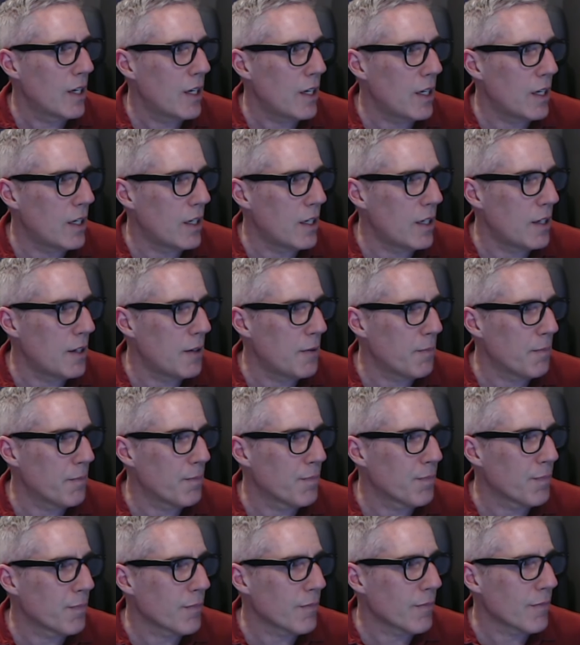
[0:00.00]
I'm
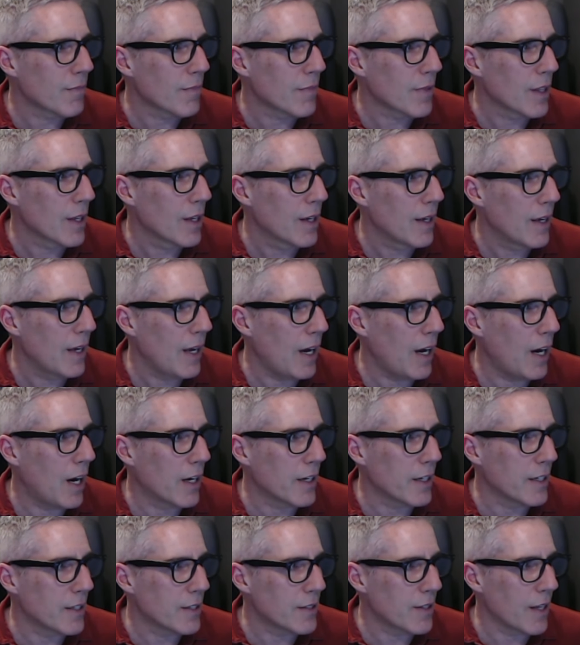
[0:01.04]
going
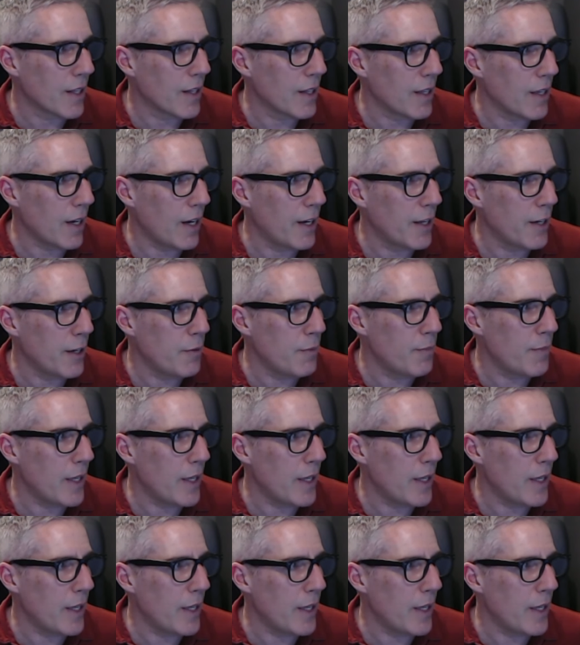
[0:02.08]
to say the item